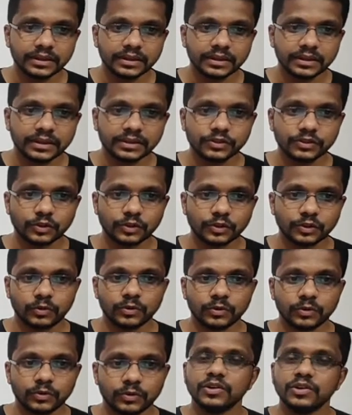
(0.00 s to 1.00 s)
So
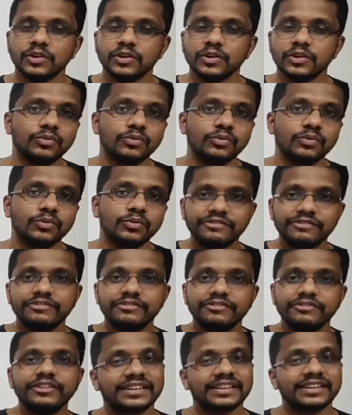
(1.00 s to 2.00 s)
what
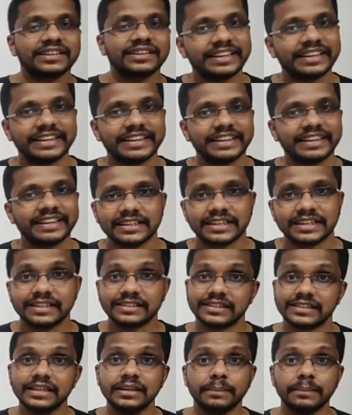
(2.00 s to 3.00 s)
we are considering here
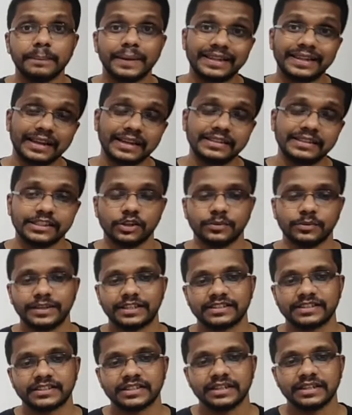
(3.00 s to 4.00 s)
is the
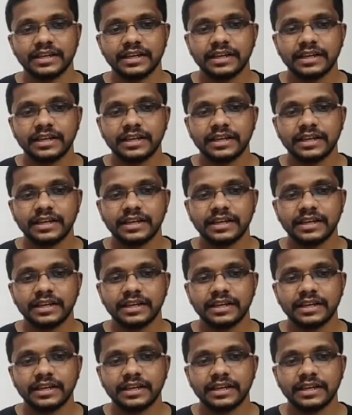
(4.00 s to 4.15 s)
metagenomics.